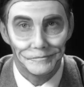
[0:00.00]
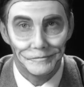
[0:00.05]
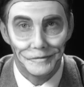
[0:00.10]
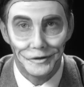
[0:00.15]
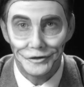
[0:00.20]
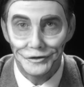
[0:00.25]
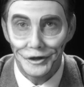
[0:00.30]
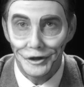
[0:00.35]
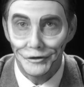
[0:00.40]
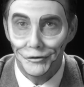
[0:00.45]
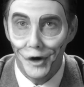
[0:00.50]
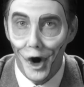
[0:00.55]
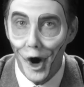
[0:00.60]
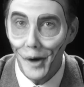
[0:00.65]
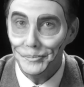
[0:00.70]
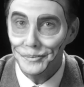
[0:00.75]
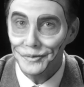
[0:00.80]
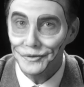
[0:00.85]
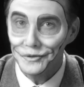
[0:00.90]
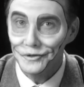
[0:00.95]
Instead of
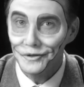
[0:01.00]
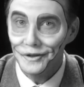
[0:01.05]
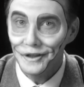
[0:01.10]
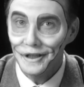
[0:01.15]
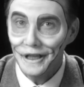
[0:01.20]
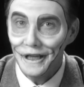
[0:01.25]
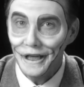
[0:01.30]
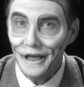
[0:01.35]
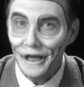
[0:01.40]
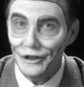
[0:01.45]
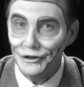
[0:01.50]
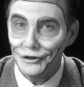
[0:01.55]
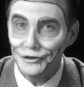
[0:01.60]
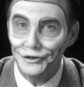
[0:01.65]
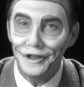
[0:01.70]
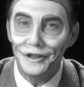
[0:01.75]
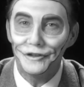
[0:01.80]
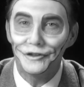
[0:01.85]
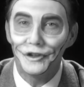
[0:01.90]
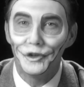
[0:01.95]
hops, it's
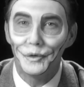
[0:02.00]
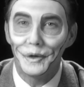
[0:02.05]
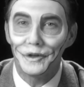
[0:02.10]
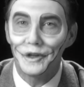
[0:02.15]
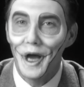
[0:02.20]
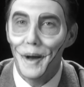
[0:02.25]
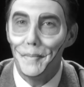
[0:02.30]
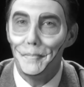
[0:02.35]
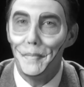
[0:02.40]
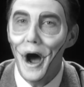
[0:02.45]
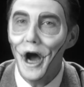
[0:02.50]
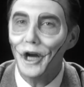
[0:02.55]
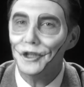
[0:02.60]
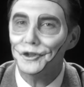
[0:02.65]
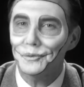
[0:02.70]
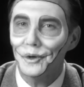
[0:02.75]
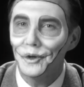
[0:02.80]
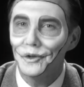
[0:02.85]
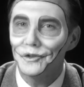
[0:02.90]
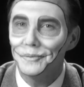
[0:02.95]
seasoned with
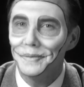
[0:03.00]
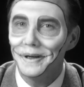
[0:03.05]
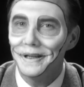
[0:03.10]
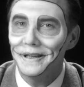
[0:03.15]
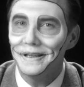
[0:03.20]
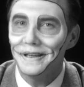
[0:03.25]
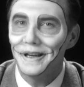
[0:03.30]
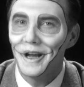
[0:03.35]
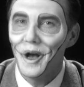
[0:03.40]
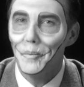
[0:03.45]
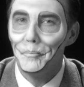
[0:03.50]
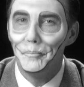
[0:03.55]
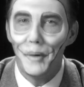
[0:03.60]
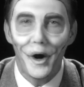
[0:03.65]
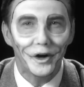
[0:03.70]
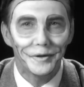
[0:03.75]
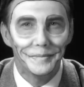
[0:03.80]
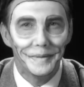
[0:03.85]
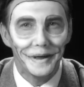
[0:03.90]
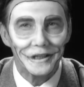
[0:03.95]
marsh rosemary,
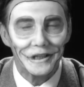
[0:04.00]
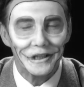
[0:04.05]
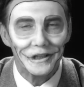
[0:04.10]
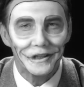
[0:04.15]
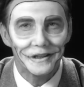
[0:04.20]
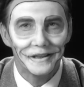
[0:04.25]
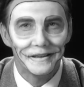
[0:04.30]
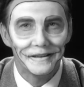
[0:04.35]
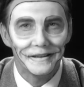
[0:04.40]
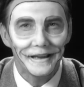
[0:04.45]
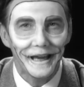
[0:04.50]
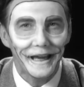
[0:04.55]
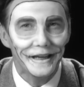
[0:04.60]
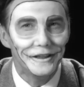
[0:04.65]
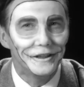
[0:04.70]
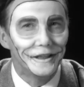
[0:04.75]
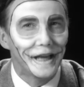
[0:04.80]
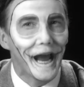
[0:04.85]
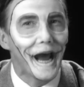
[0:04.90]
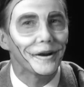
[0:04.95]
bog myrtle,
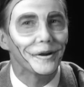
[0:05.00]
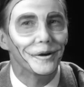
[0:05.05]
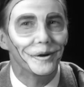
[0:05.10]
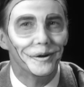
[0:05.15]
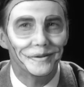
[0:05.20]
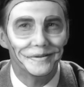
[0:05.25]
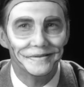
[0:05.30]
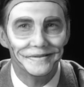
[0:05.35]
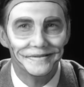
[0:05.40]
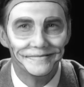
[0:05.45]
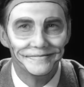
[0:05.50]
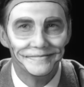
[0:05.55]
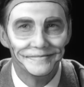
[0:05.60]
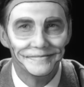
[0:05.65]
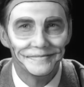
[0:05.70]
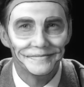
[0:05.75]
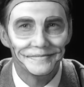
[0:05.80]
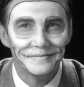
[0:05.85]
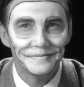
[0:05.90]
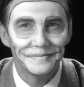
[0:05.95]
and yarrow.
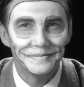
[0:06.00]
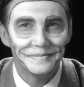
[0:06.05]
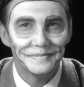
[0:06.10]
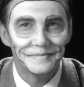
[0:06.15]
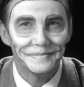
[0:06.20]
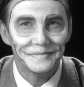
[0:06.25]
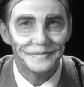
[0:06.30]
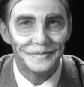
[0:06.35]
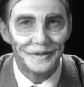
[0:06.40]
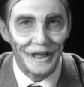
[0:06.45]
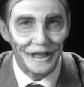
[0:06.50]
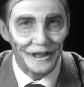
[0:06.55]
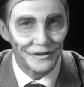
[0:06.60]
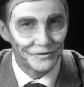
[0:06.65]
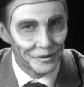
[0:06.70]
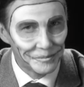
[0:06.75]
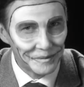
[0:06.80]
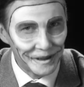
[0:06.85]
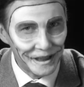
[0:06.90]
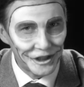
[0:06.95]
Take it
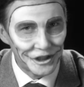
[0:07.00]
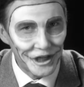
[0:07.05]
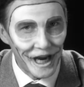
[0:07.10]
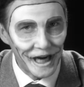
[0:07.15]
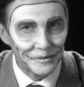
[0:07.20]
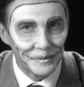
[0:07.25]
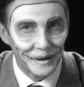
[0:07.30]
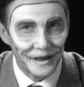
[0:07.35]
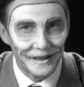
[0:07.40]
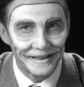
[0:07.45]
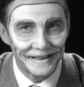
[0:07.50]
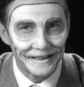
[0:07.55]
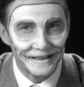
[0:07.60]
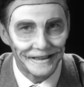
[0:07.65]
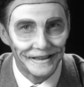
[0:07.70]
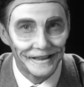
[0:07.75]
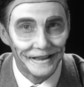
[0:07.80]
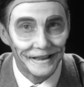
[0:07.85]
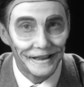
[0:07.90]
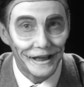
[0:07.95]
from me, Jack
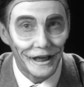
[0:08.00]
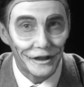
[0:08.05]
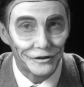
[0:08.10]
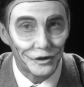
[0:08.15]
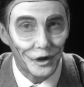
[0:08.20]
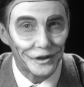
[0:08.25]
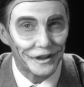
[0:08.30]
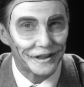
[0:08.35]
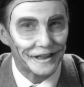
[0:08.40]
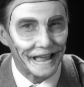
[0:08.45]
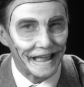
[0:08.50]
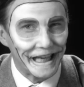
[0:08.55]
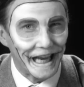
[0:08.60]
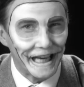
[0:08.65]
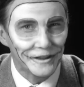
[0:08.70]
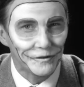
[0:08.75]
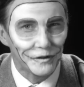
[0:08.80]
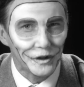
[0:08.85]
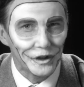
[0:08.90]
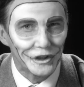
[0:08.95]
Worthing, it's got a
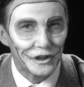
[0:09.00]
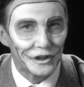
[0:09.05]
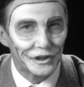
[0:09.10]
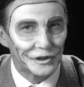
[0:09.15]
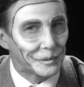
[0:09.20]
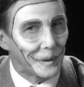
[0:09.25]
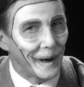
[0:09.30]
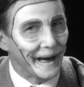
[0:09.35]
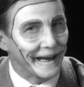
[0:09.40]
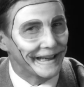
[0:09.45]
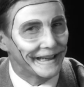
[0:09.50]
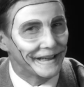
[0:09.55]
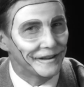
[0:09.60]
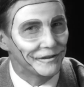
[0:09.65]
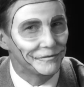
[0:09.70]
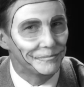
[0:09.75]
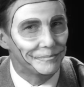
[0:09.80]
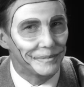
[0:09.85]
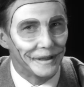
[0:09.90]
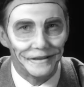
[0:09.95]
delightful twang
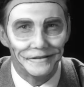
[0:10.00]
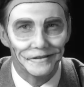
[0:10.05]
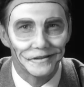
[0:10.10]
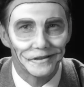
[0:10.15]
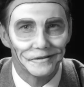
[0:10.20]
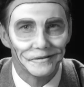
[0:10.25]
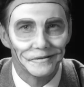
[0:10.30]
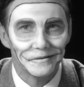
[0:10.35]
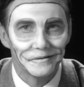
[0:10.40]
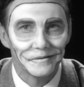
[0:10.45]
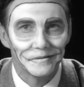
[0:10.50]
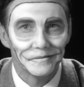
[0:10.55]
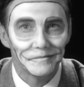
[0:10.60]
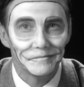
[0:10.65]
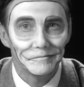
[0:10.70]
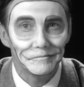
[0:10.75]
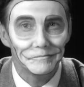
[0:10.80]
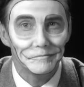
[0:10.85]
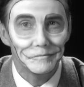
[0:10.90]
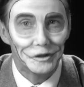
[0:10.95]
of peach.
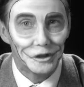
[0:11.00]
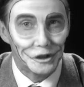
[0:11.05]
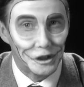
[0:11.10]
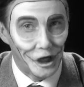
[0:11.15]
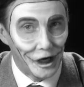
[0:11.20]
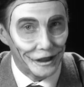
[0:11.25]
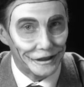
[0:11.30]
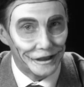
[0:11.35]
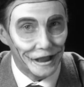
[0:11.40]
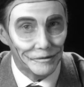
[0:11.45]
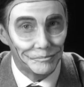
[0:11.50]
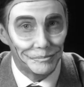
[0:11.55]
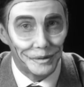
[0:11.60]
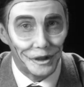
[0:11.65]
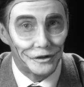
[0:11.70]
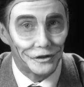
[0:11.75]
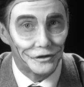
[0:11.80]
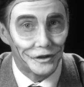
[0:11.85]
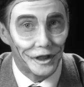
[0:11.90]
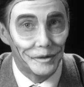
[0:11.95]
But you can't get
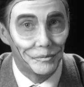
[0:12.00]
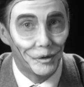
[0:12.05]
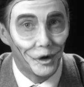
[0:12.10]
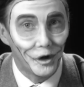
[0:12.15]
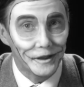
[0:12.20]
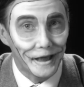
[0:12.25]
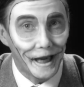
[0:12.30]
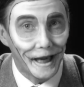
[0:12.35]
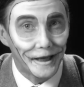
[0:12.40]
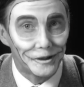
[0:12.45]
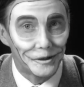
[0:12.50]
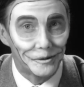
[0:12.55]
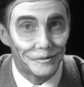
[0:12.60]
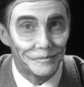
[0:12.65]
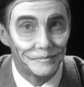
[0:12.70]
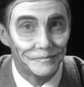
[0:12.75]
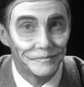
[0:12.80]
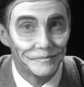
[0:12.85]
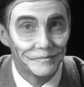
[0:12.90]
peaches any more, can you?